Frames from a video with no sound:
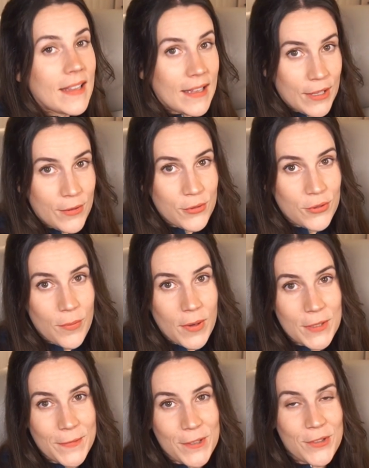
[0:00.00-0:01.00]
Thank you so
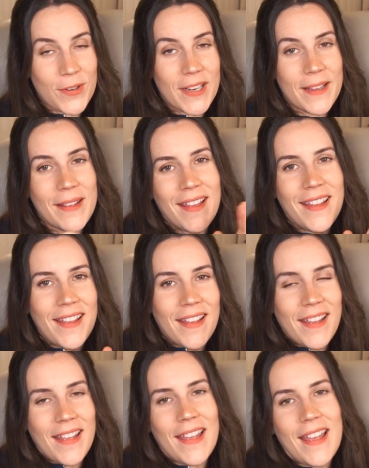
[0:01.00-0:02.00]
much for joining,
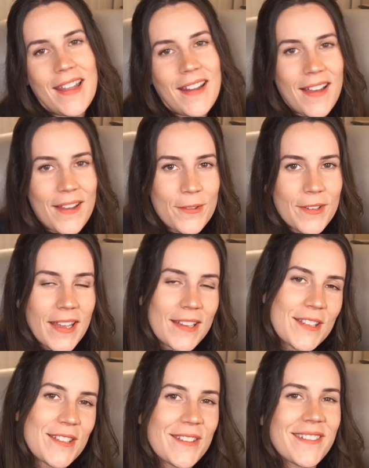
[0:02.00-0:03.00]
and I will
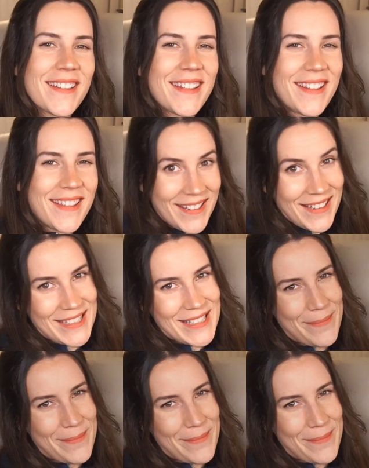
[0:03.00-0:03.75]
catch you in the next